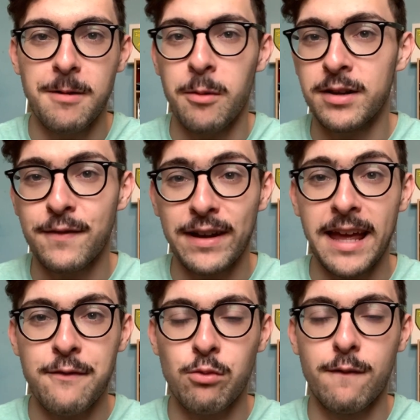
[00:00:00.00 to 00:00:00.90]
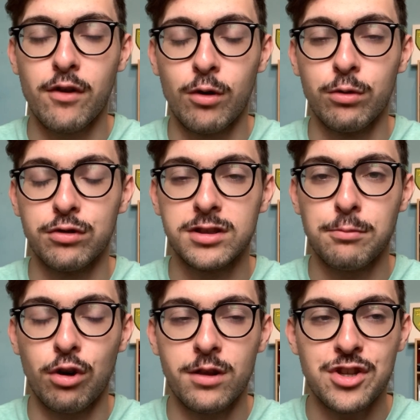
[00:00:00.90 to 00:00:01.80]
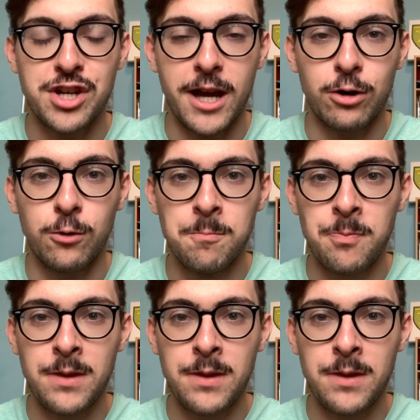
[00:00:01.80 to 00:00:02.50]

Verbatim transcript: But I want to thank everyone for all your support on the channel.